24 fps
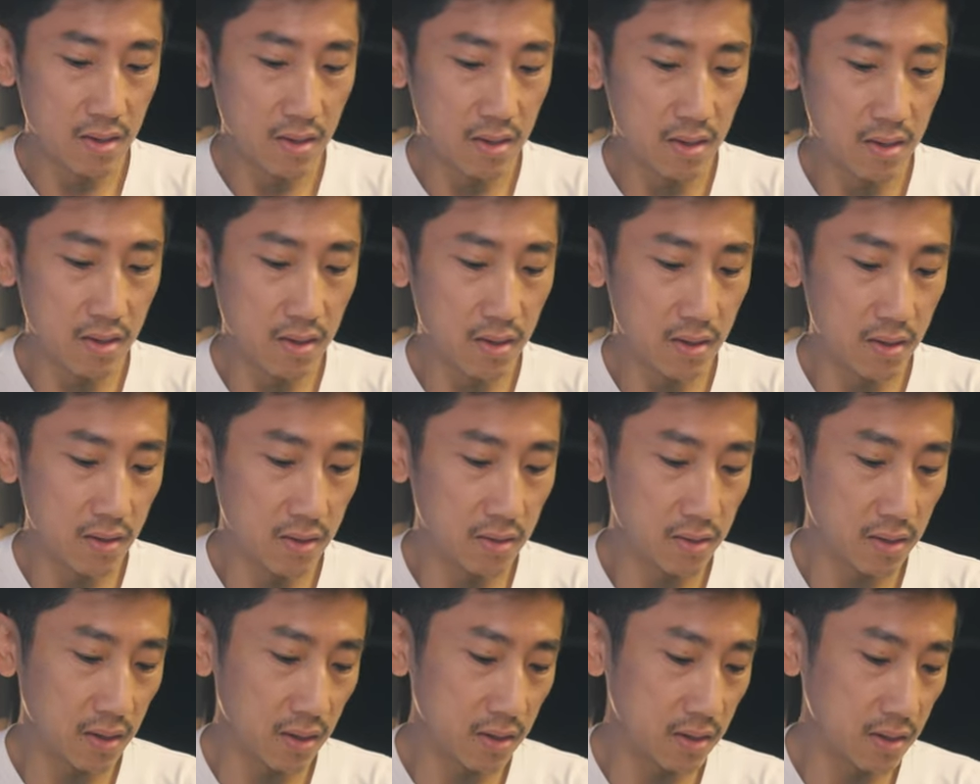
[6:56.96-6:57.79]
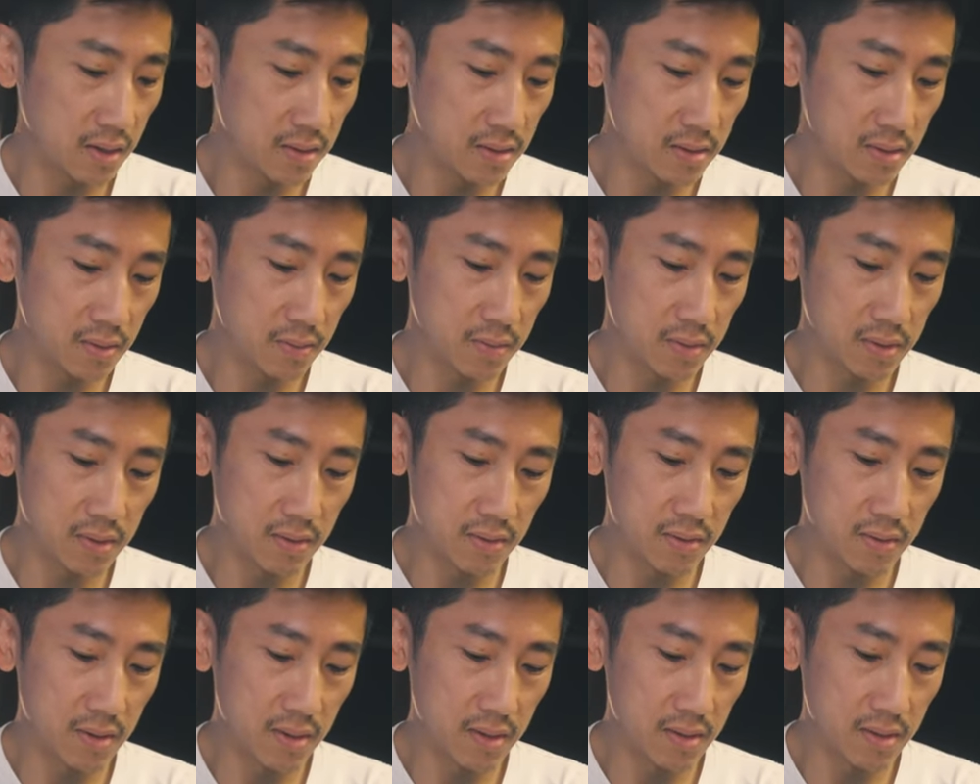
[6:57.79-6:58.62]
Okay, I see what's
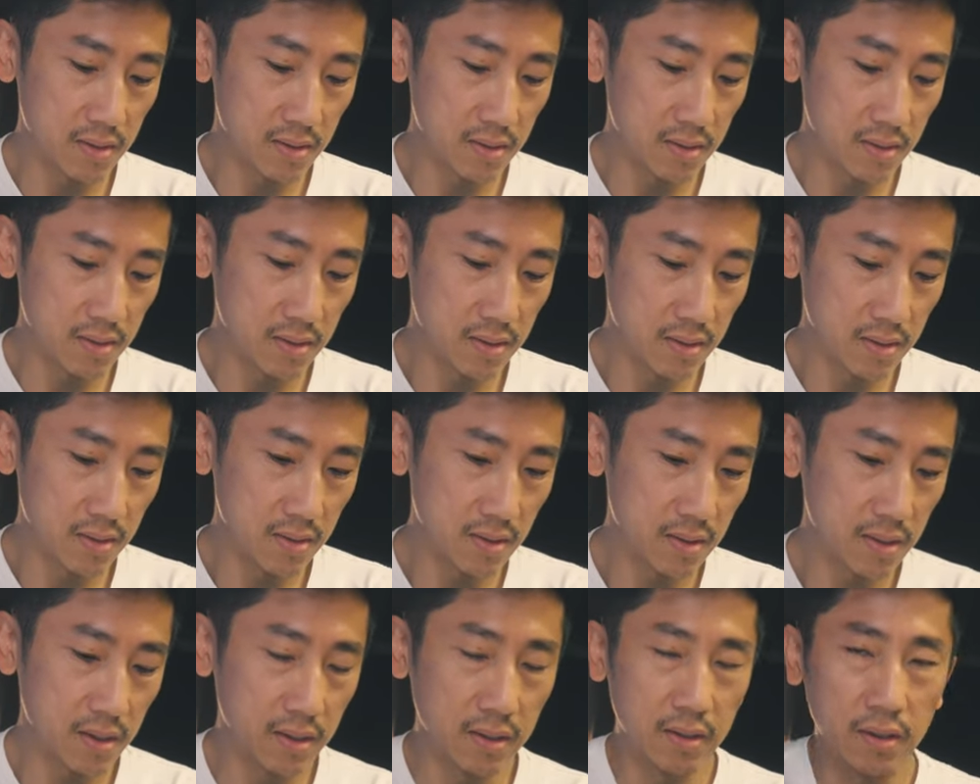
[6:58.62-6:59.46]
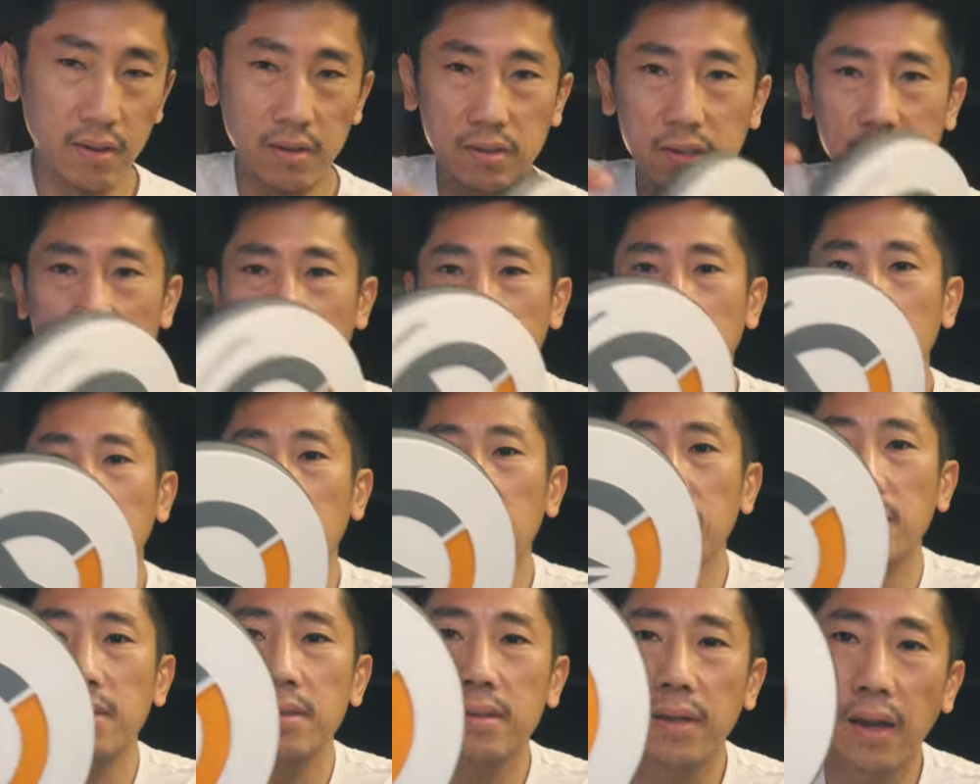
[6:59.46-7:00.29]
going on. It looks like
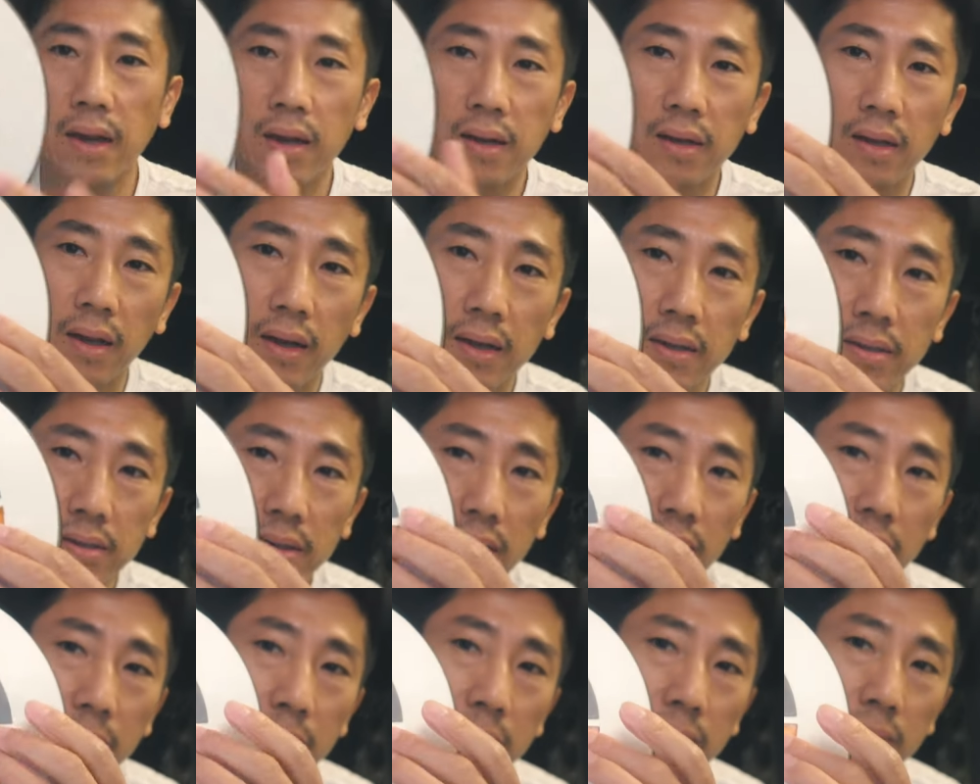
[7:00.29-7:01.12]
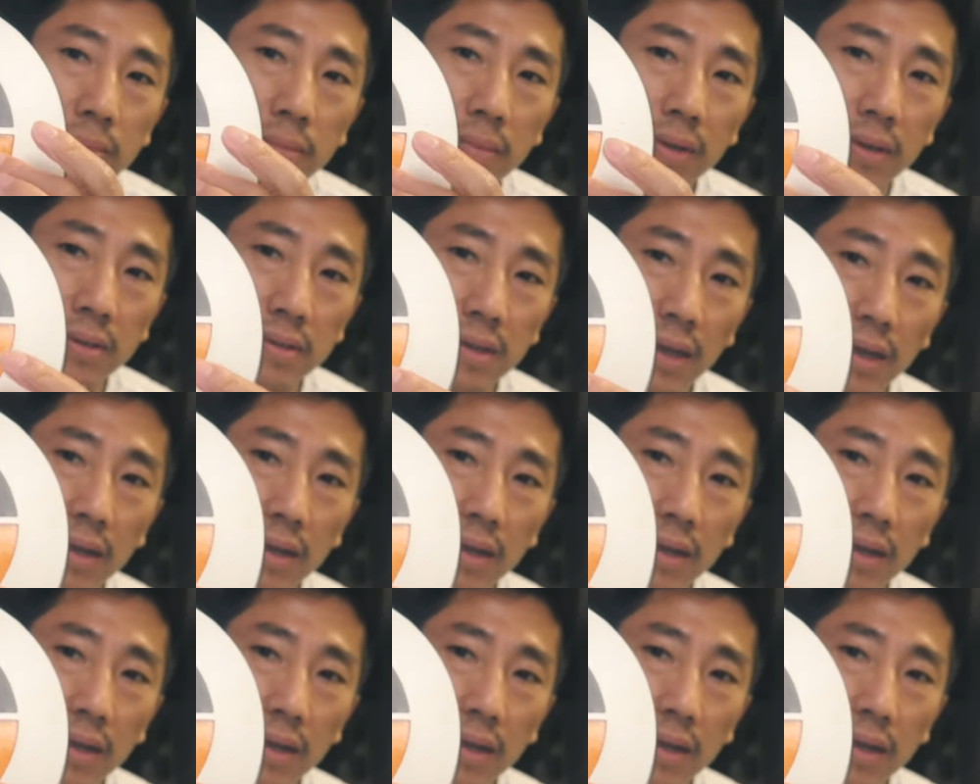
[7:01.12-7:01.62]
the stand lights up, because